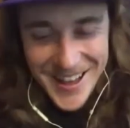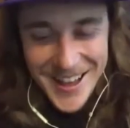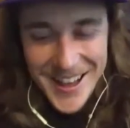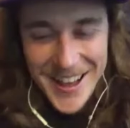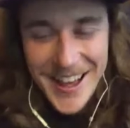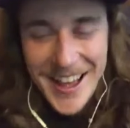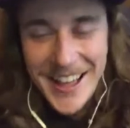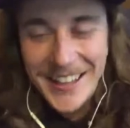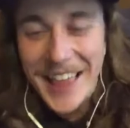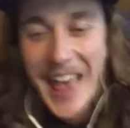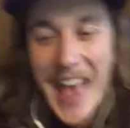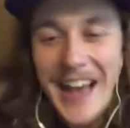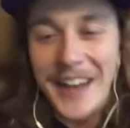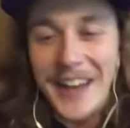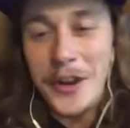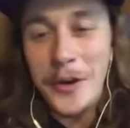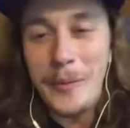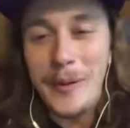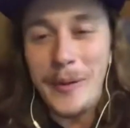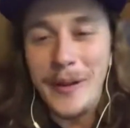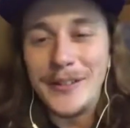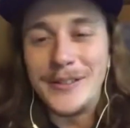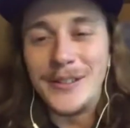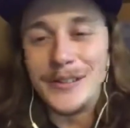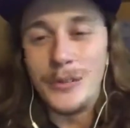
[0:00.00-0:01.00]
It had to
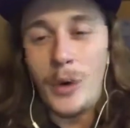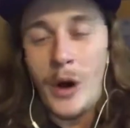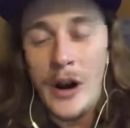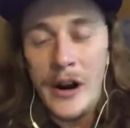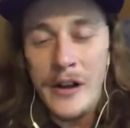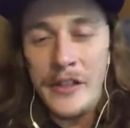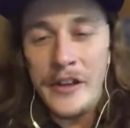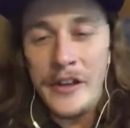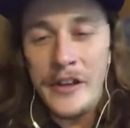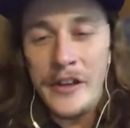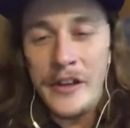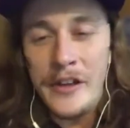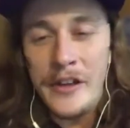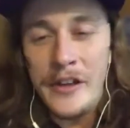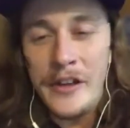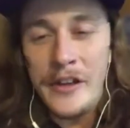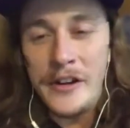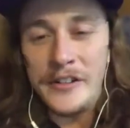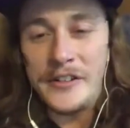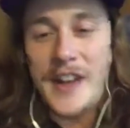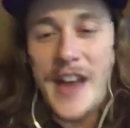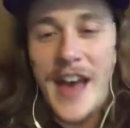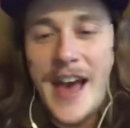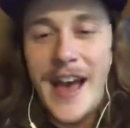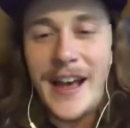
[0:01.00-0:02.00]
be one of their
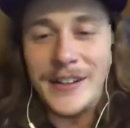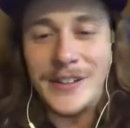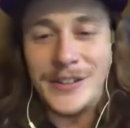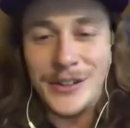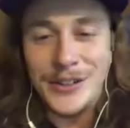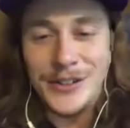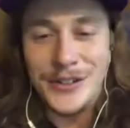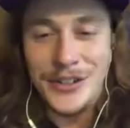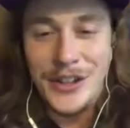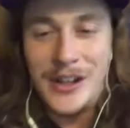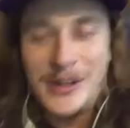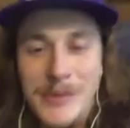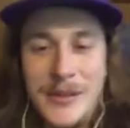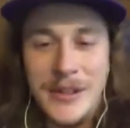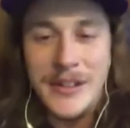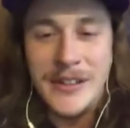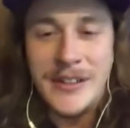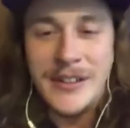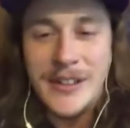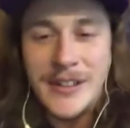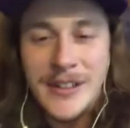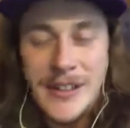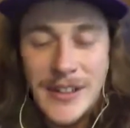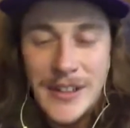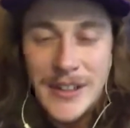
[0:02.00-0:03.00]
dads or something.
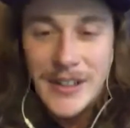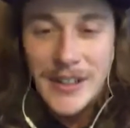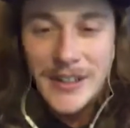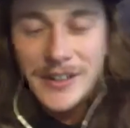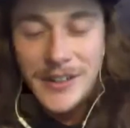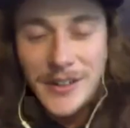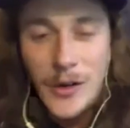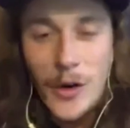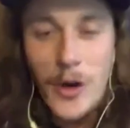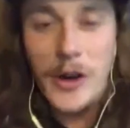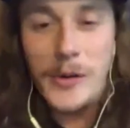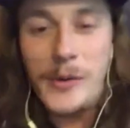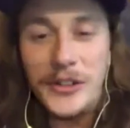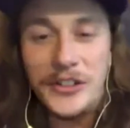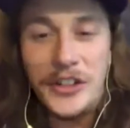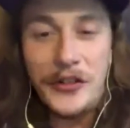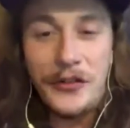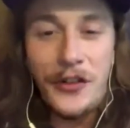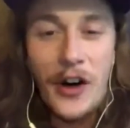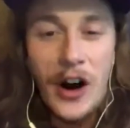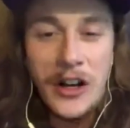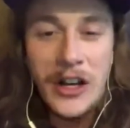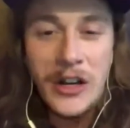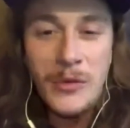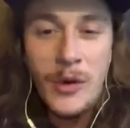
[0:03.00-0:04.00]
Wait, was he
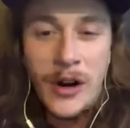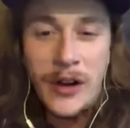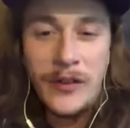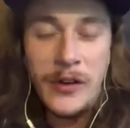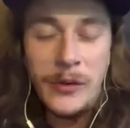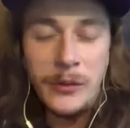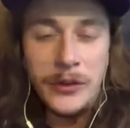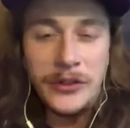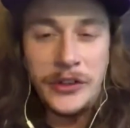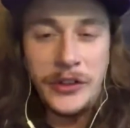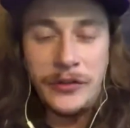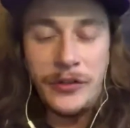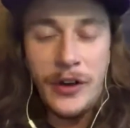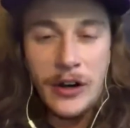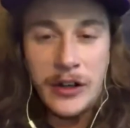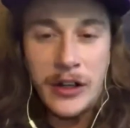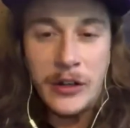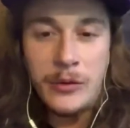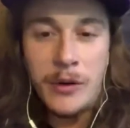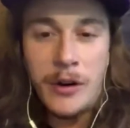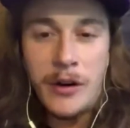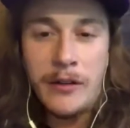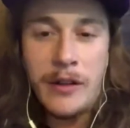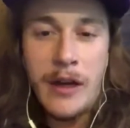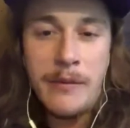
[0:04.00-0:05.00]
fucking one of them? Was he fucking
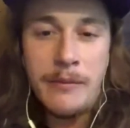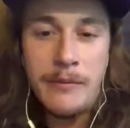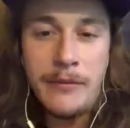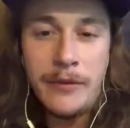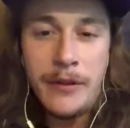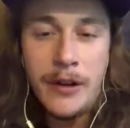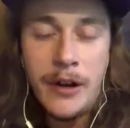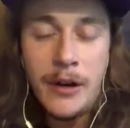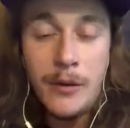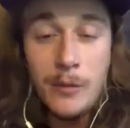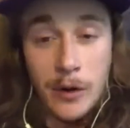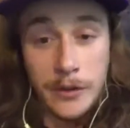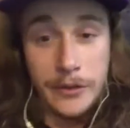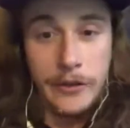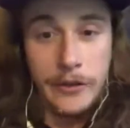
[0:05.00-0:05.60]
one of them? Was he?